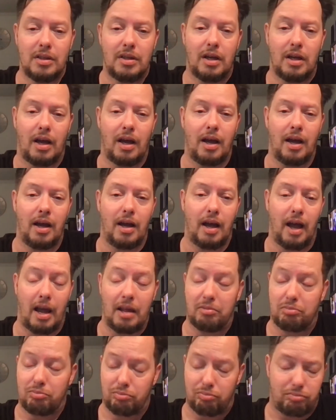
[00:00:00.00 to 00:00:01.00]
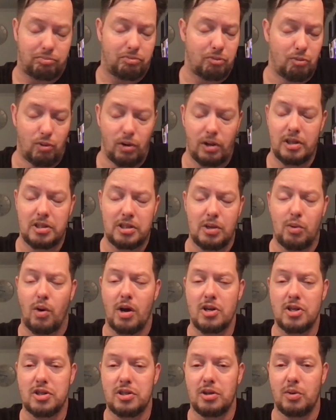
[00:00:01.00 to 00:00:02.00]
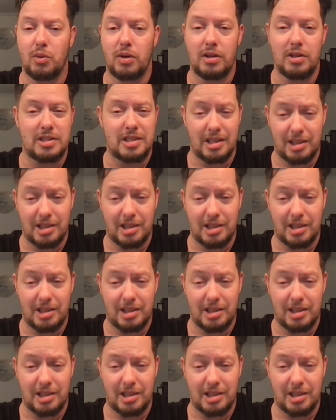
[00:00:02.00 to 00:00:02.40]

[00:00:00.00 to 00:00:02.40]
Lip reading: I really see Washington win this.